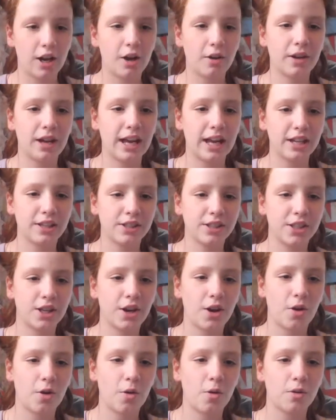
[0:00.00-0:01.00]
Okay,
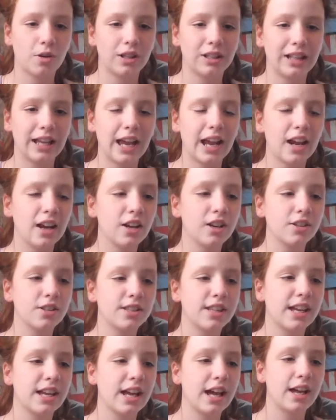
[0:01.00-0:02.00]
so Claire's,
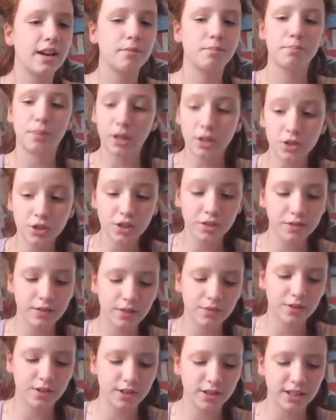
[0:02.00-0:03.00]
they had a bunch of
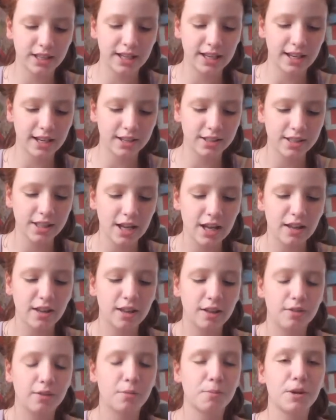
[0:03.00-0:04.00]
different things.
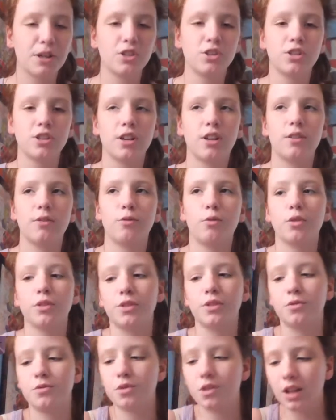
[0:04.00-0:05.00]
They had a bunch of
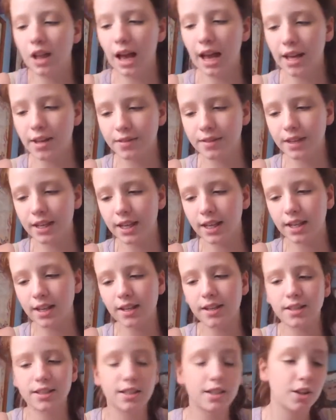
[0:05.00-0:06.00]
4th of July
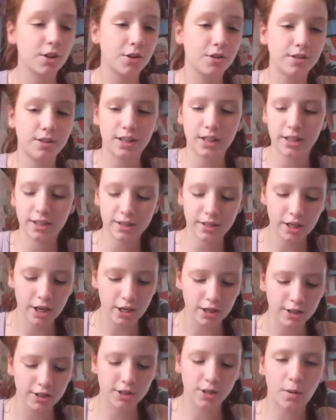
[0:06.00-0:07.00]
things and other things.
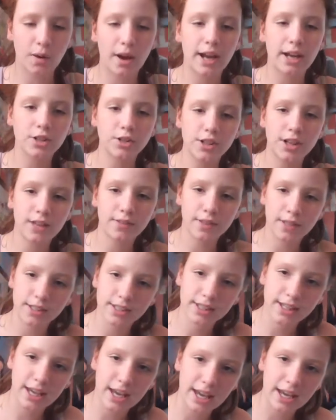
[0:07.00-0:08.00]
So I actually got
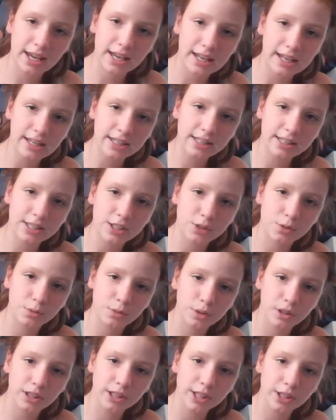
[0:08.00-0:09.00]
this case. It's
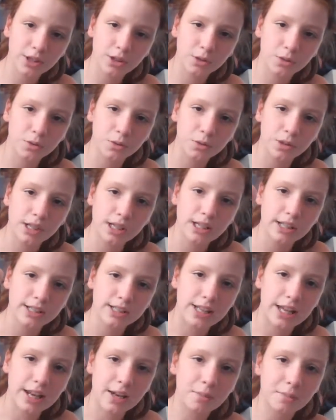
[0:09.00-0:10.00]
really cute.
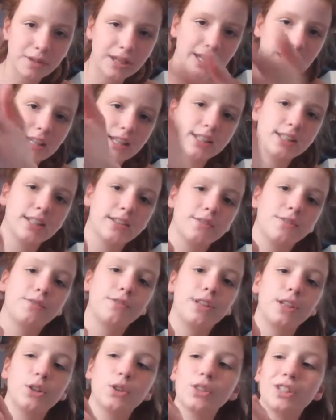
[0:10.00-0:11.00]
Denim case. It
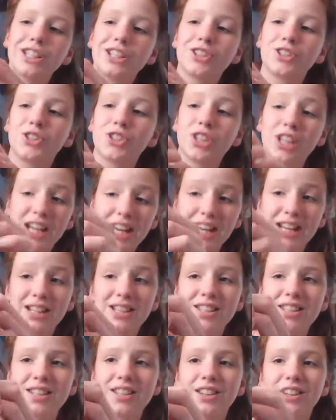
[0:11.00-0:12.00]
feels like
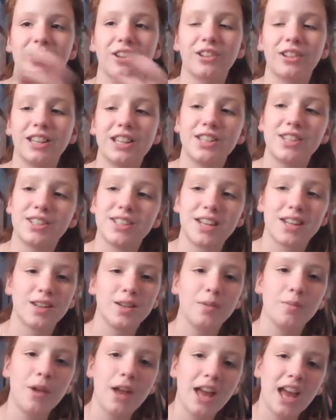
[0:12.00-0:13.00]
jeans. Literally, it's
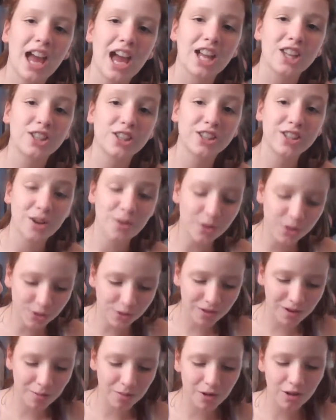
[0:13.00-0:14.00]
denim. So
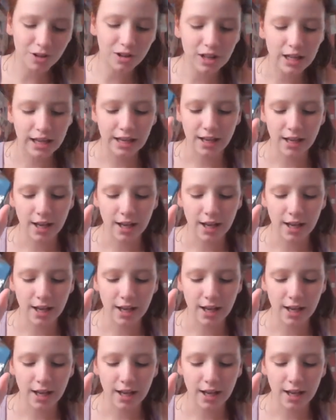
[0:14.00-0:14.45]
adorable.